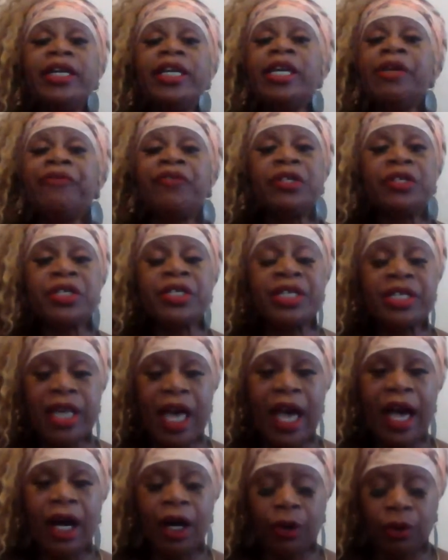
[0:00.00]
even
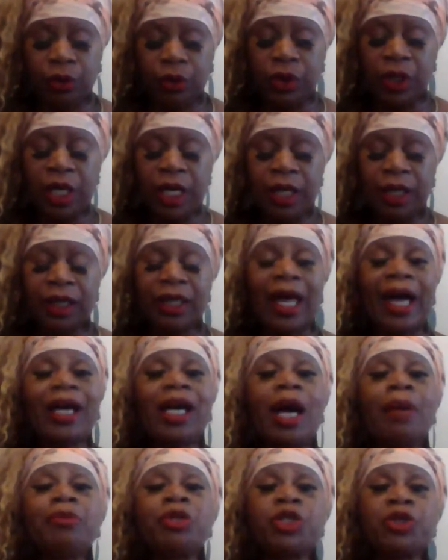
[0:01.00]
sound like
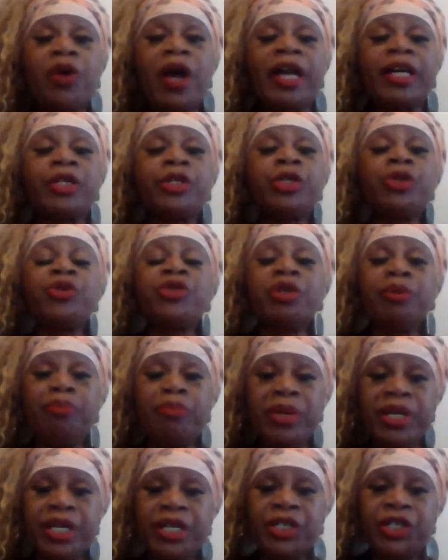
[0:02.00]
I'm trying to
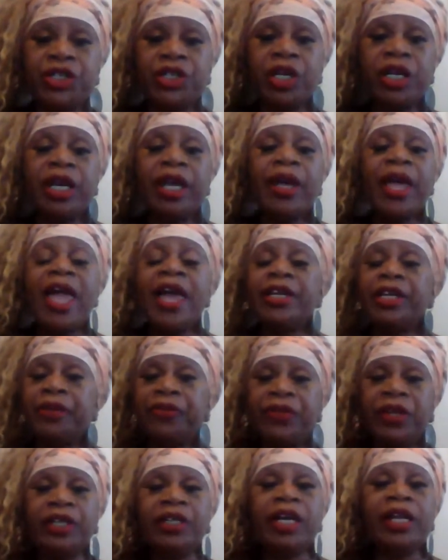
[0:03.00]
diminish
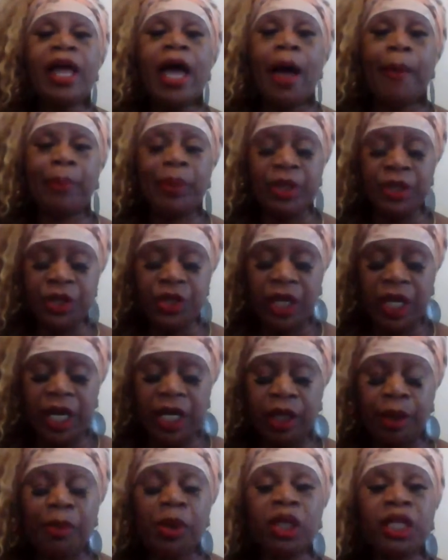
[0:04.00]
anything that happens
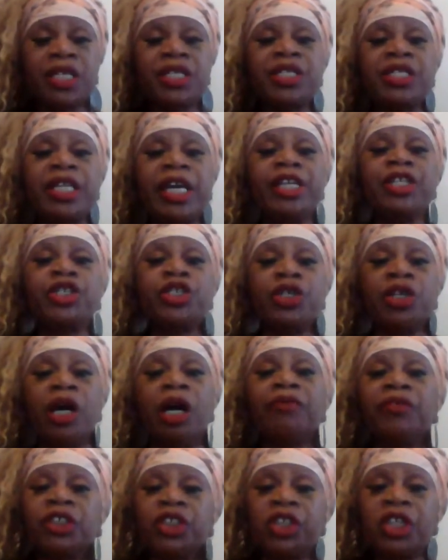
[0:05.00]
in a molestation
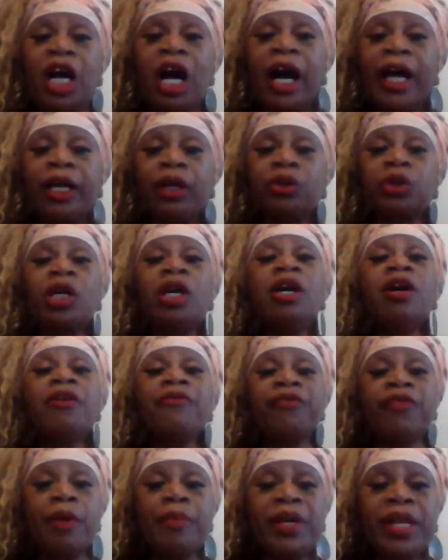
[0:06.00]
of a child
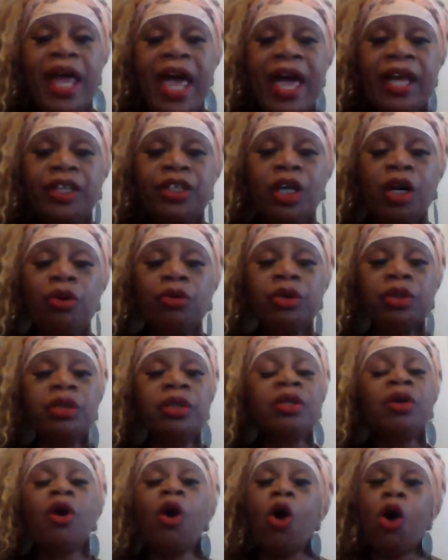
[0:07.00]
from an adult
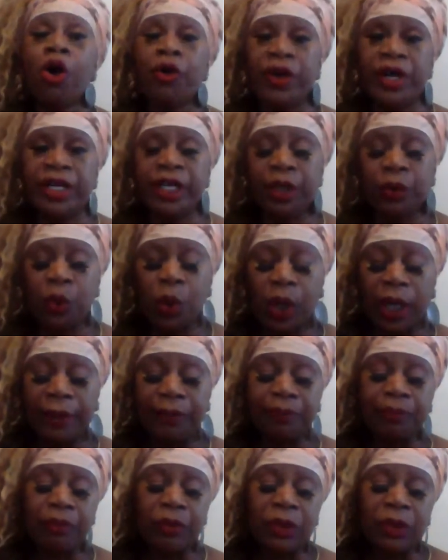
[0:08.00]
or anyone.